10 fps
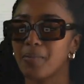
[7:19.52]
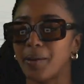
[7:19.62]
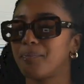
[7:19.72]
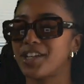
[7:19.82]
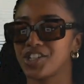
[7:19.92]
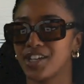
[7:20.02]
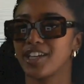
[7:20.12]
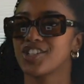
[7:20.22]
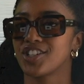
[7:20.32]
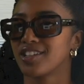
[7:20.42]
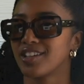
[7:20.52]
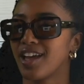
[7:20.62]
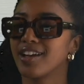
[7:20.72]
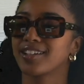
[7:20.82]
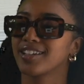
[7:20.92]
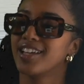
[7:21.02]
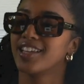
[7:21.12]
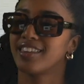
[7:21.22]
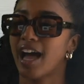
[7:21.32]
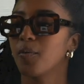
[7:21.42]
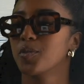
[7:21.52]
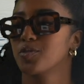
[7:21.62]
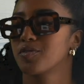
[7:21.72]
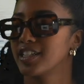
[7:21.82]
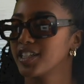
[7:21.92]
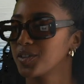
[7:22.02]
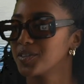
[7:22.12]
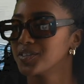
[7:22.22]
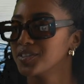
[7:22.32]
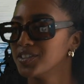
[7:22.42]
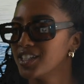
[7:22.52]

my imagination. Like, that was really cool.